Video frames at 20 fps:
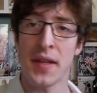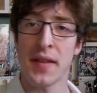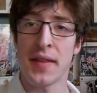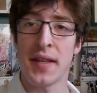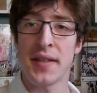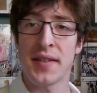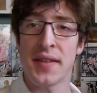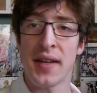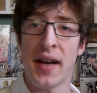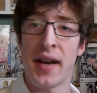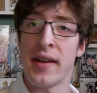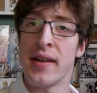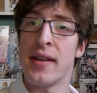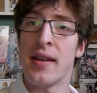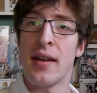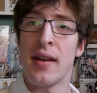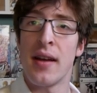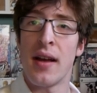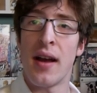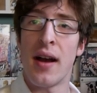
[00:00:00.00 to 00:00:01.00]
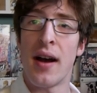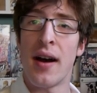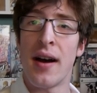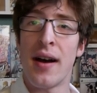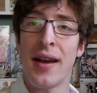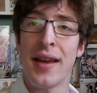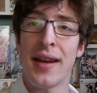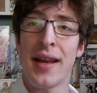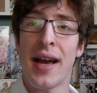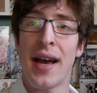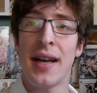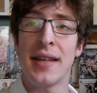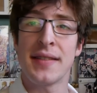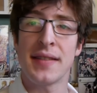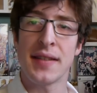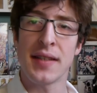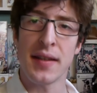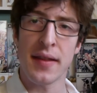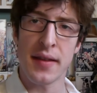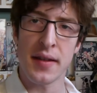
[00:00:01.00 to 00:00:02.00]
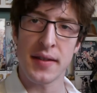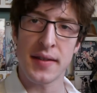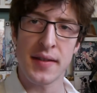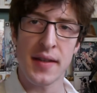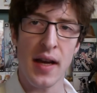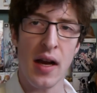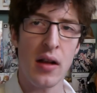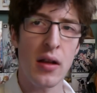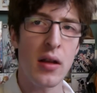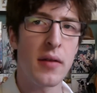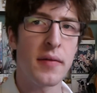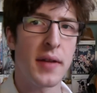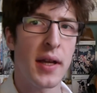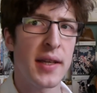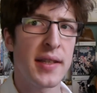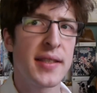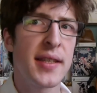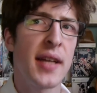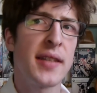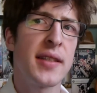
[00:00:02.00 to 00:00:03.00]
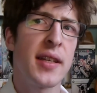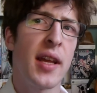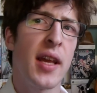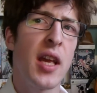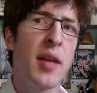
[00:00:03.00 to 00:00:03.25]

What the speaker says: this side, it has this style of like Steins Gate